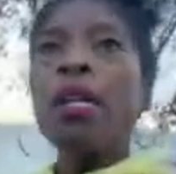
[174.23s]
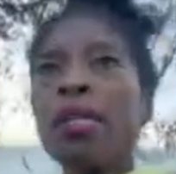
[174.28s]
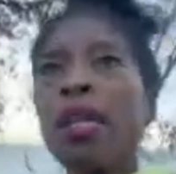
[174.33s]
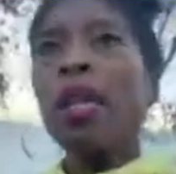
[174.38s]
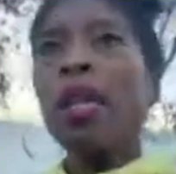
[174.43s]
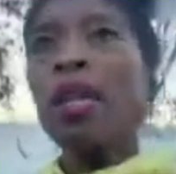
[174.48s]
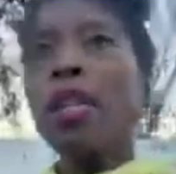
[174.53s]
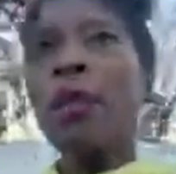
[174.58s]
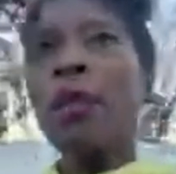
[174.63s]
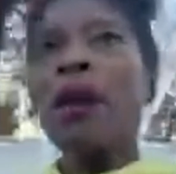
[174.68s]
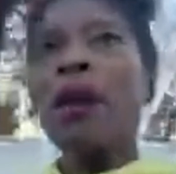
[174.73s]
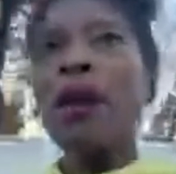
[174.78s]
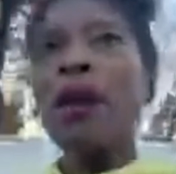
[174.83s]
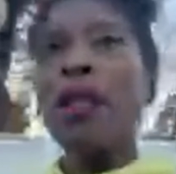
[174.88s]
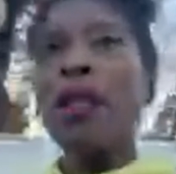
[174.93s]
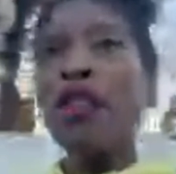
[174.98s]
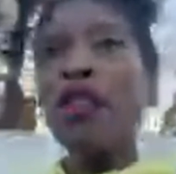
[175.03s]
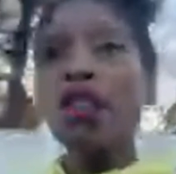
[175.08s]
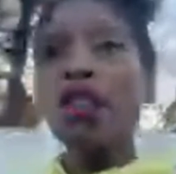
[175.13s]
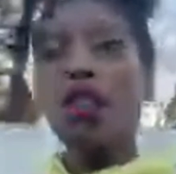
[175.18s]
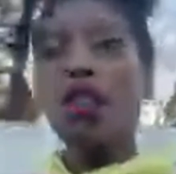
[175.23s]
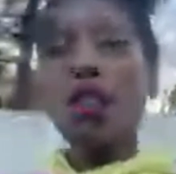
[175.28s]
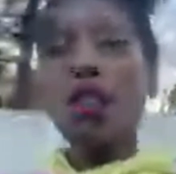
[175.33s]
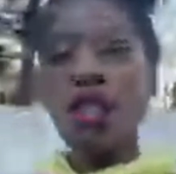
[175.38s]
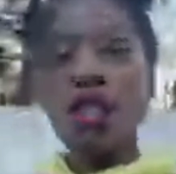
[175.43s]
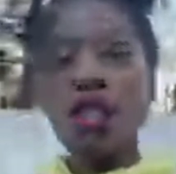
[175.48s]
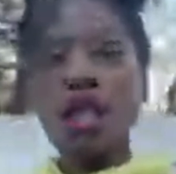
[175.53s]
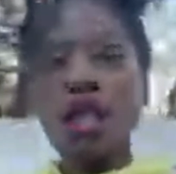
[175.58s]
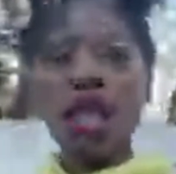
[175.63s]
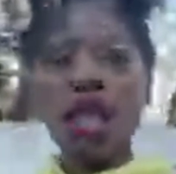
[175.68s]
Go back to the urgent care because
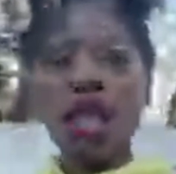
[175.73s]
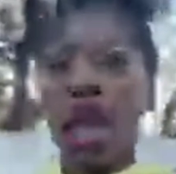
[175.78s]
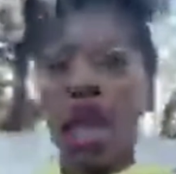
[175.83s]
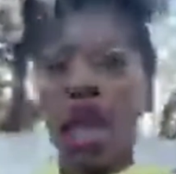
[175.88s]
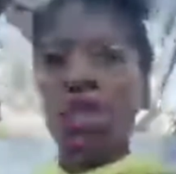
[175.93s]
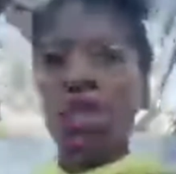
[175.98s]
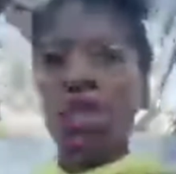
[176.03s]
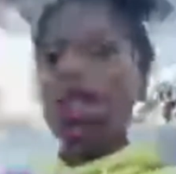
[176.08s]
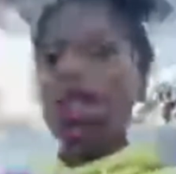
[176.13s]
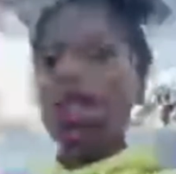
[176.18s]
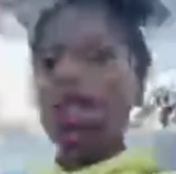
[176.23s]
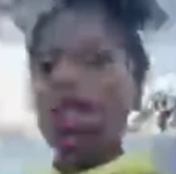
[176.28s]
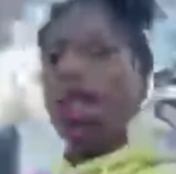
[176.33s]
it's happening for several